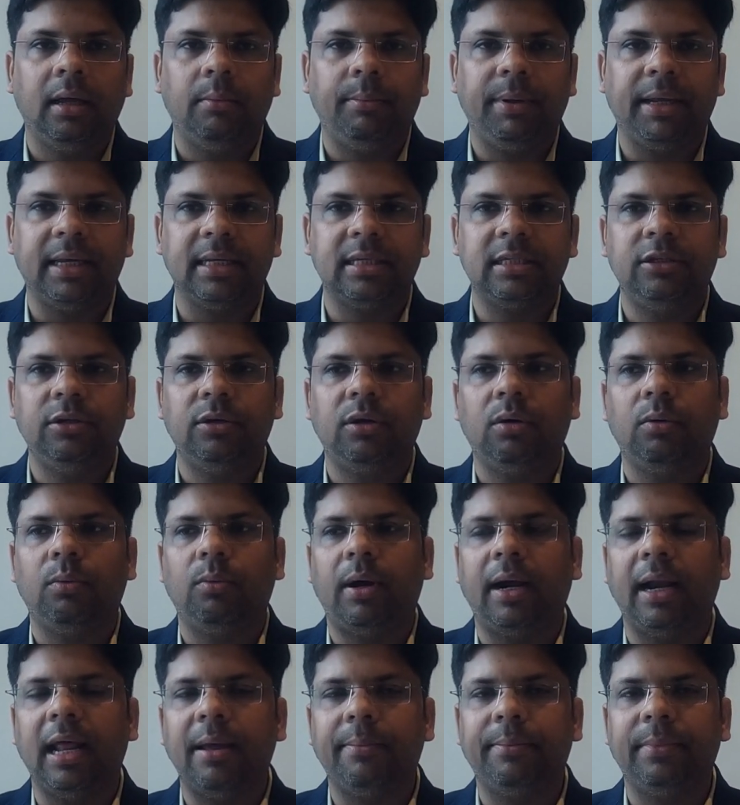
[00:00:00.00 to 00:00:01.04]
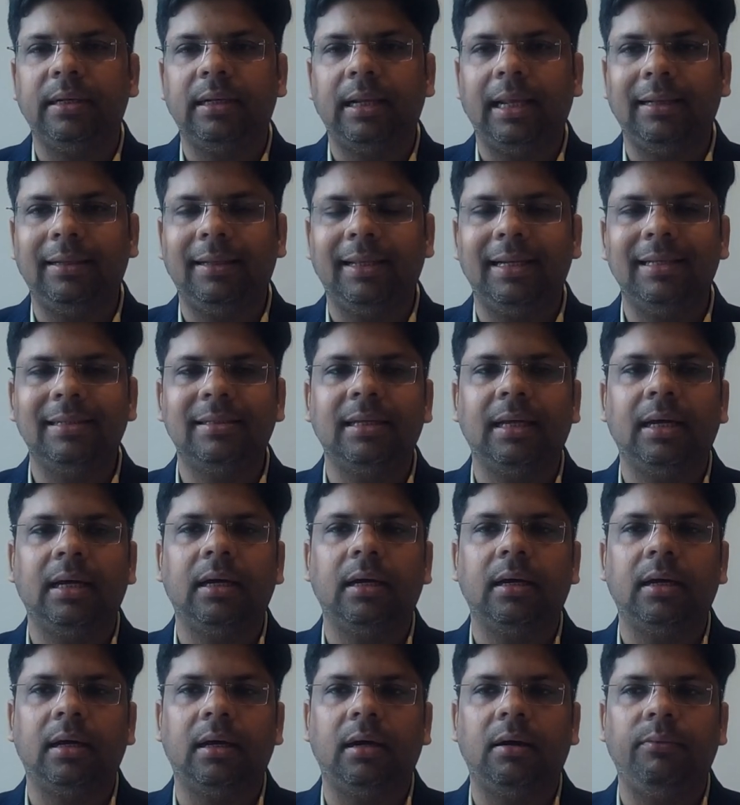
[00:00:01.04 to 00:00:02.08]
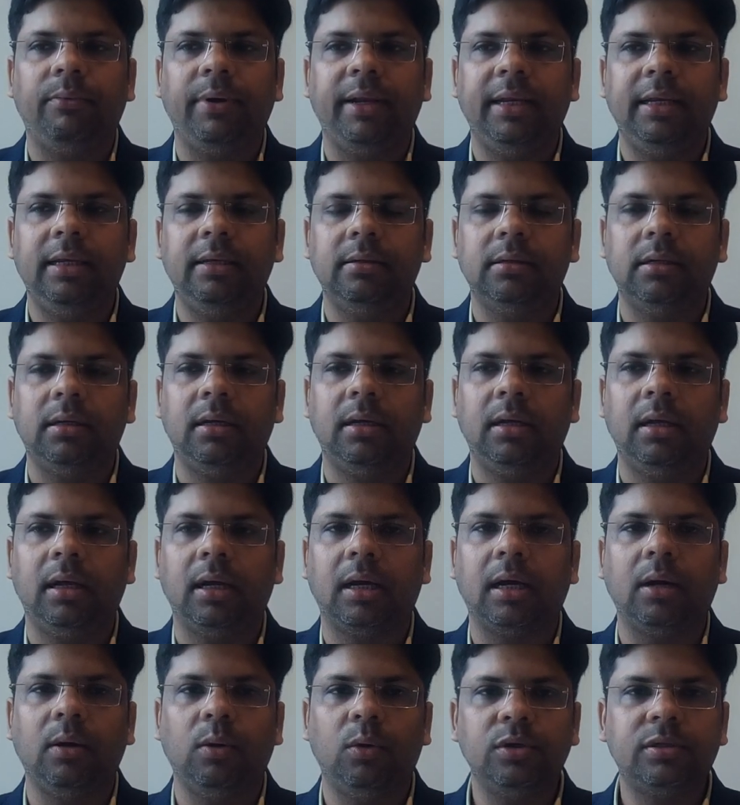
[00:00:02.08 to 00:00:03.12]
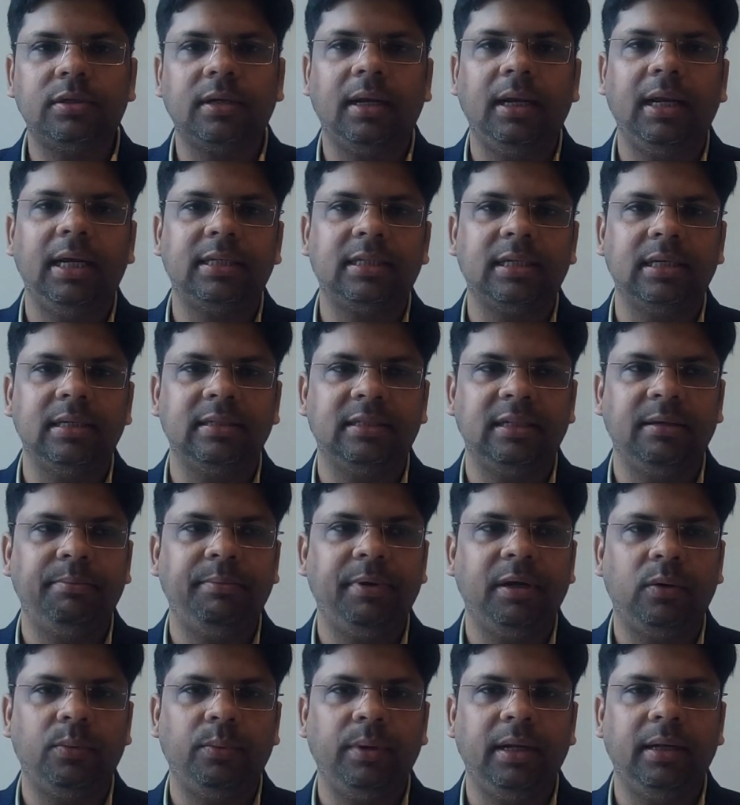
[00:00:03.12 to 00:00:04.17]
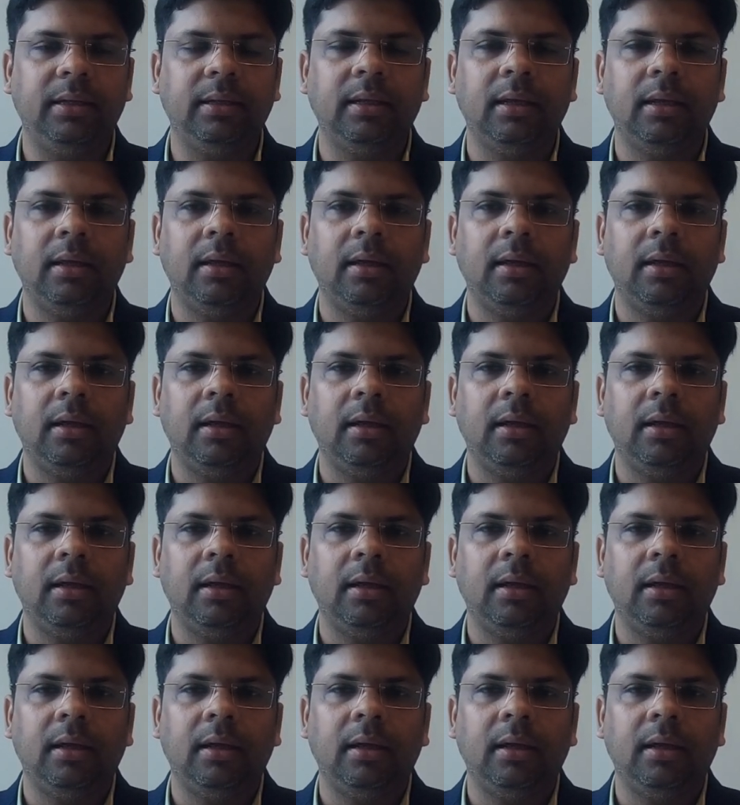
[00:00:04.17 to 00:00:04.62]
Because what happened, like, there is a very close relationship between